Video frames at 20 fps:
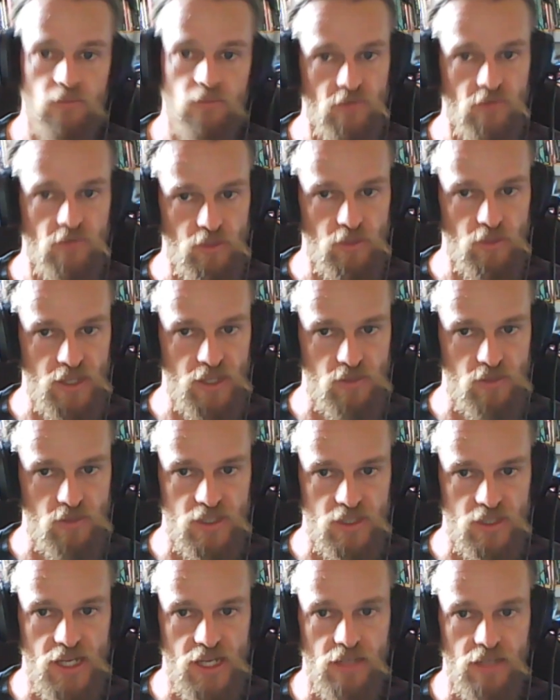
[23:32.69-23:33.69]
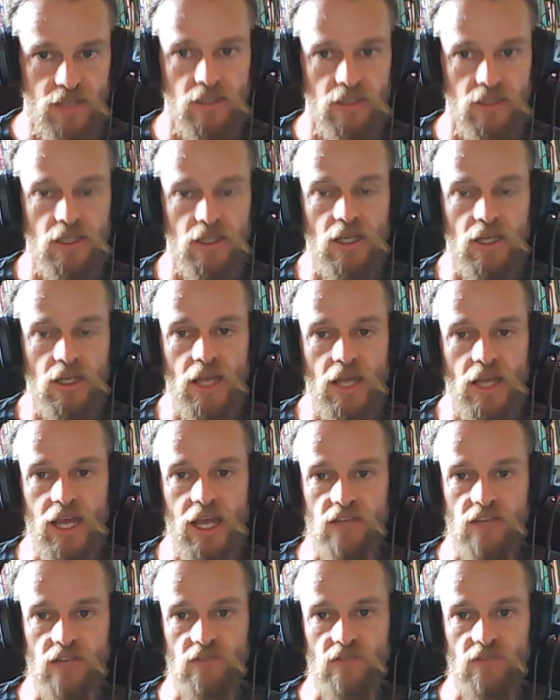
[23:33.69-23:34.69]
for the +1 attack
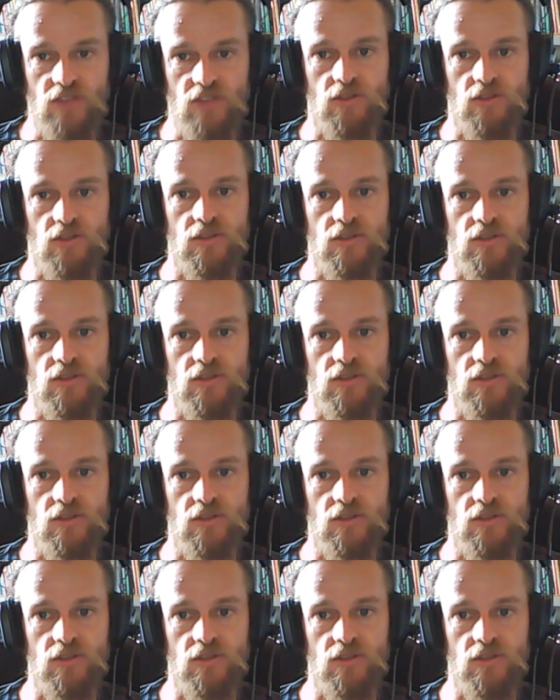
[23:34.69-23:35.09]
and Veteran.